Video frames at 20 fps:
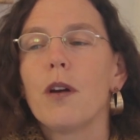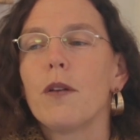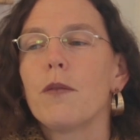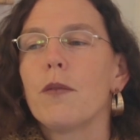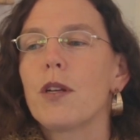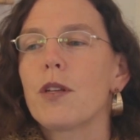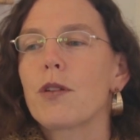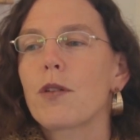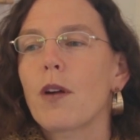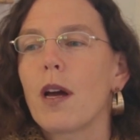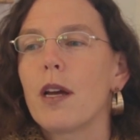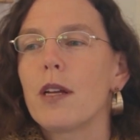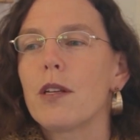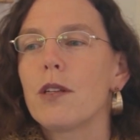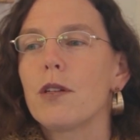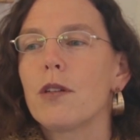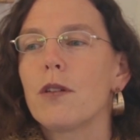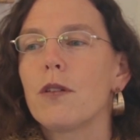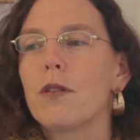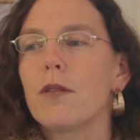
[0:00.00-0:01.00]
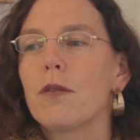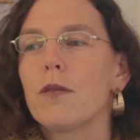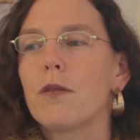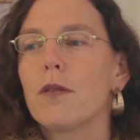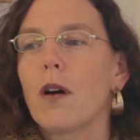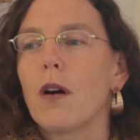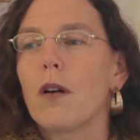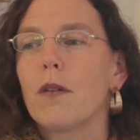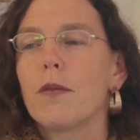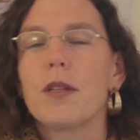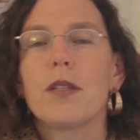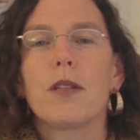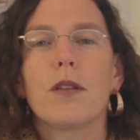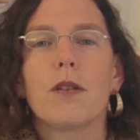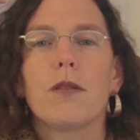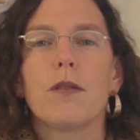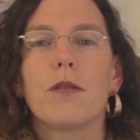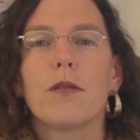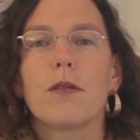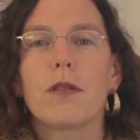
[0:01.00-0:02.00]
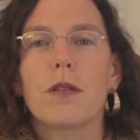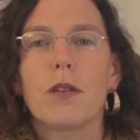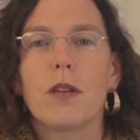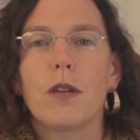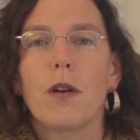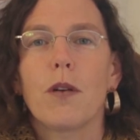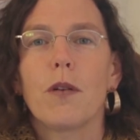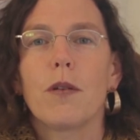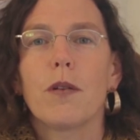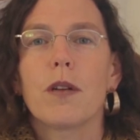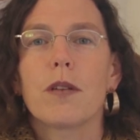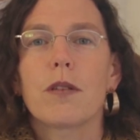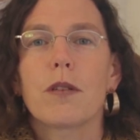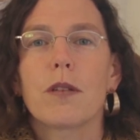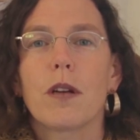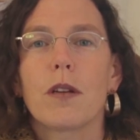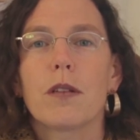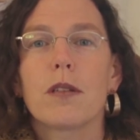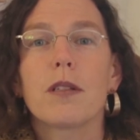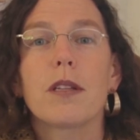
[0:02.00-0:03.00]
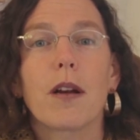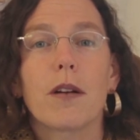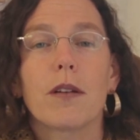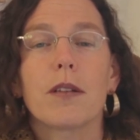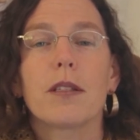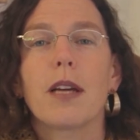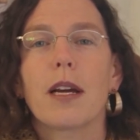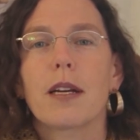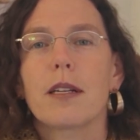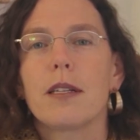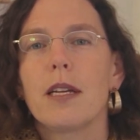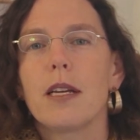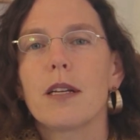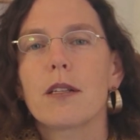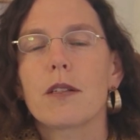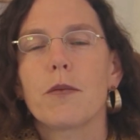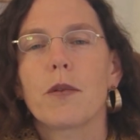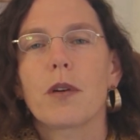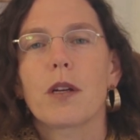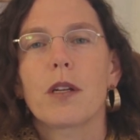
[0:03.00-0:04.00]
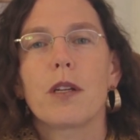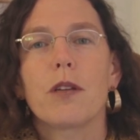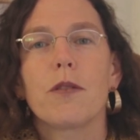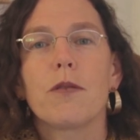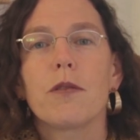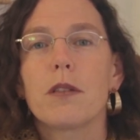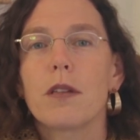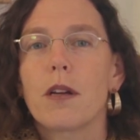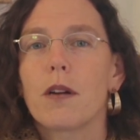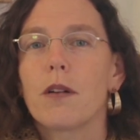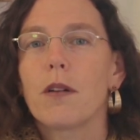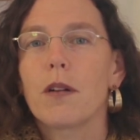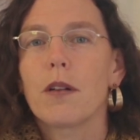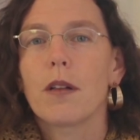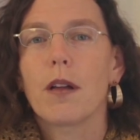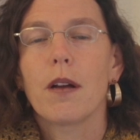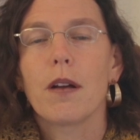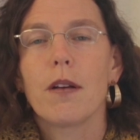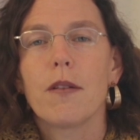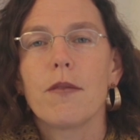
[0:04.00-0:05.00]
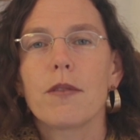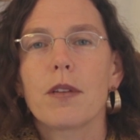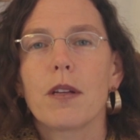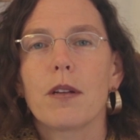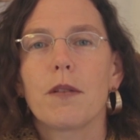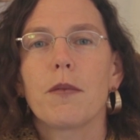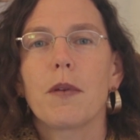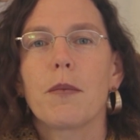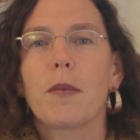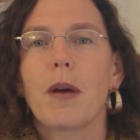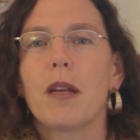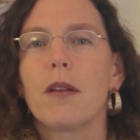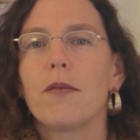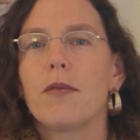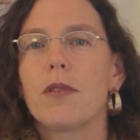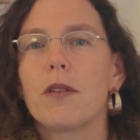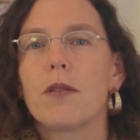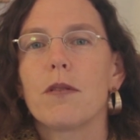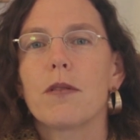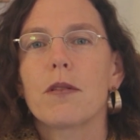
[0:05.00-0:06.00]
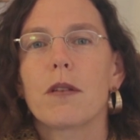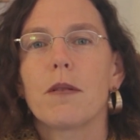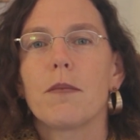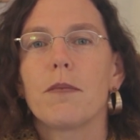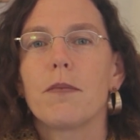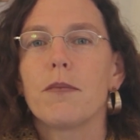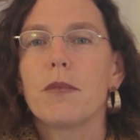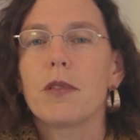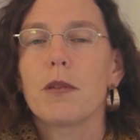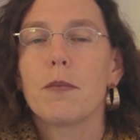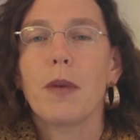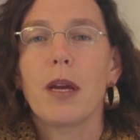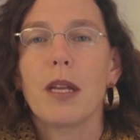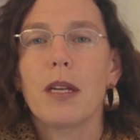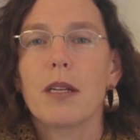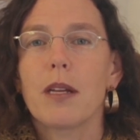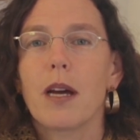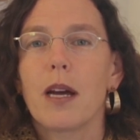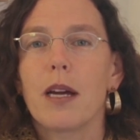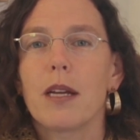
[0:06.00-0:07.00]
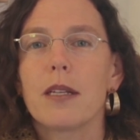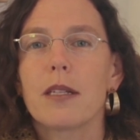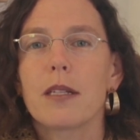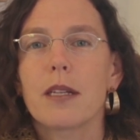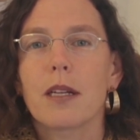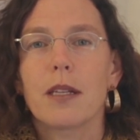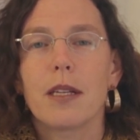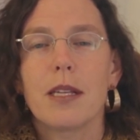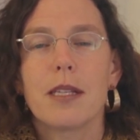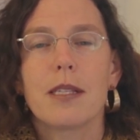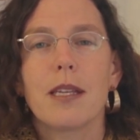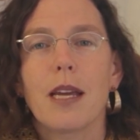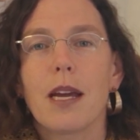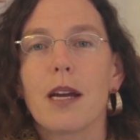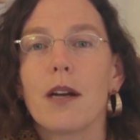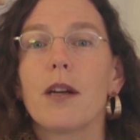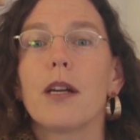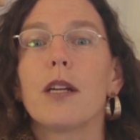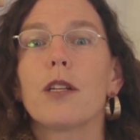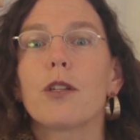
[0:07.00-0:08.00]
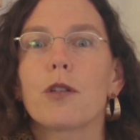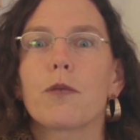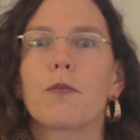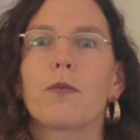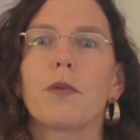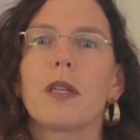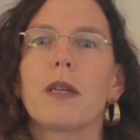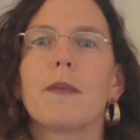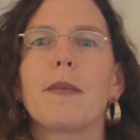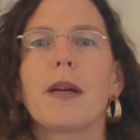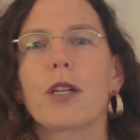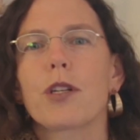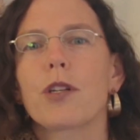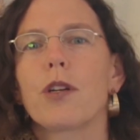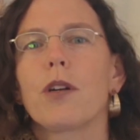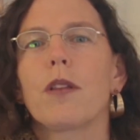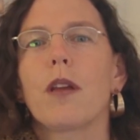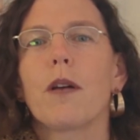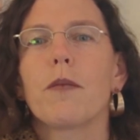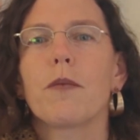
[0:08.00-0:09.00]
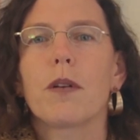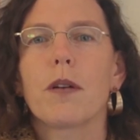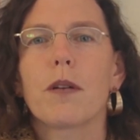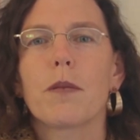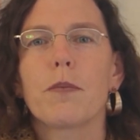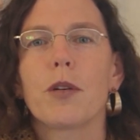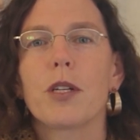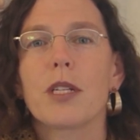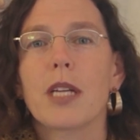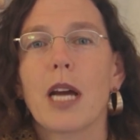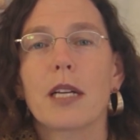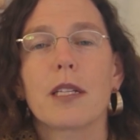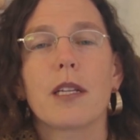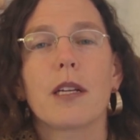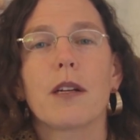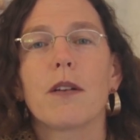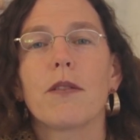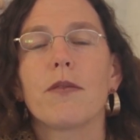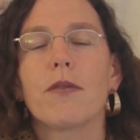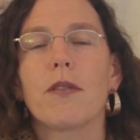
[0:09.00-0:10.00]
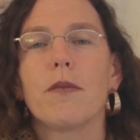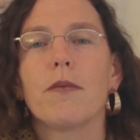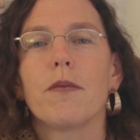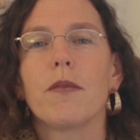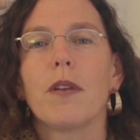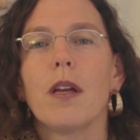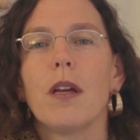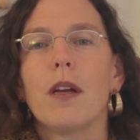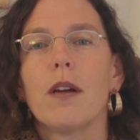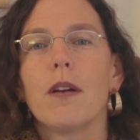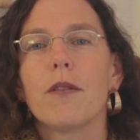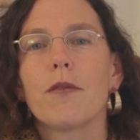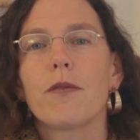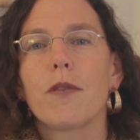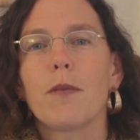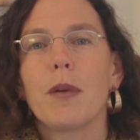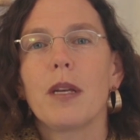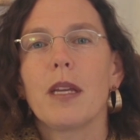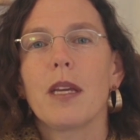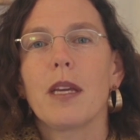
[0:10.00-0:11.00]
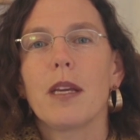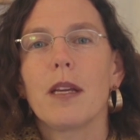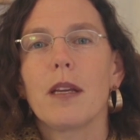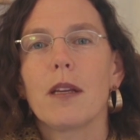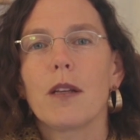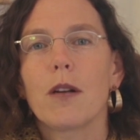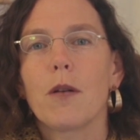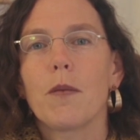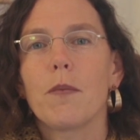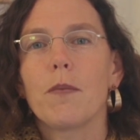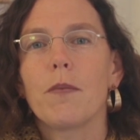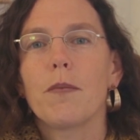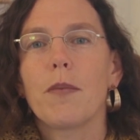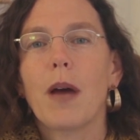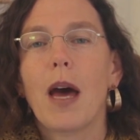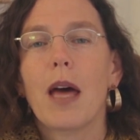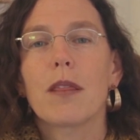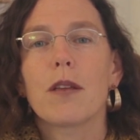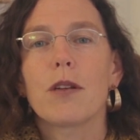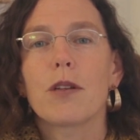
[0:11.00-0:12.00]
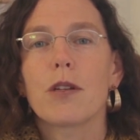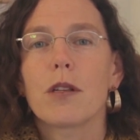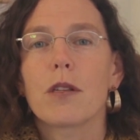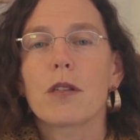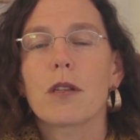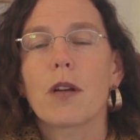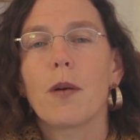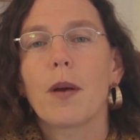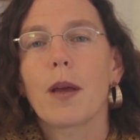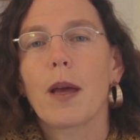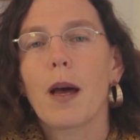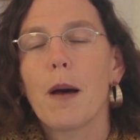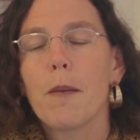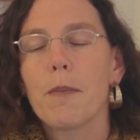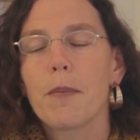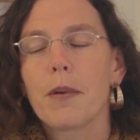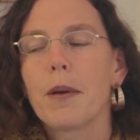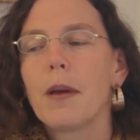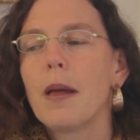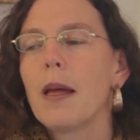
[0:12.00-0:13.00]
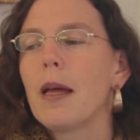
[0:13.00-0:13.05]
We try to always use, a sterile technique. So we're going to use sterile gloves, and we might even use some betadine to cleanse the area and just really make sure that we're protecting her from any, pathogens going up.